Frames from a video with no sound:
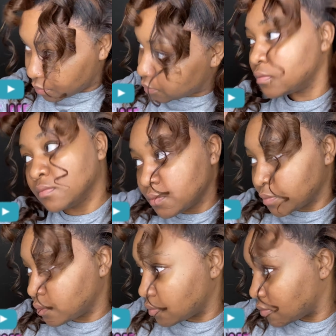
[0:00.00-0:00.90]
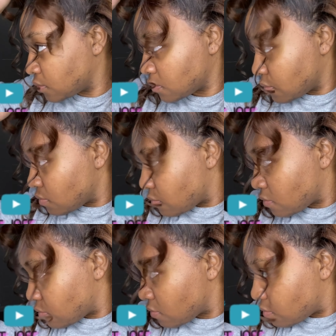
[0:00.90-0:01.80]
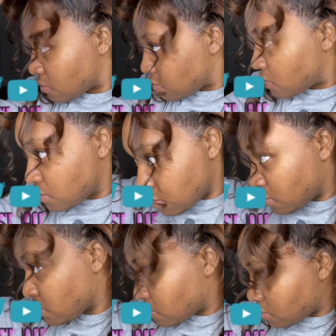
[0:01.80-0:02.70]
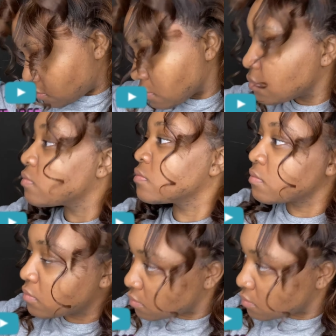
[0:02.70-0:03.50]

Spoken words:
out while it's still hot, it's not going to take the way that you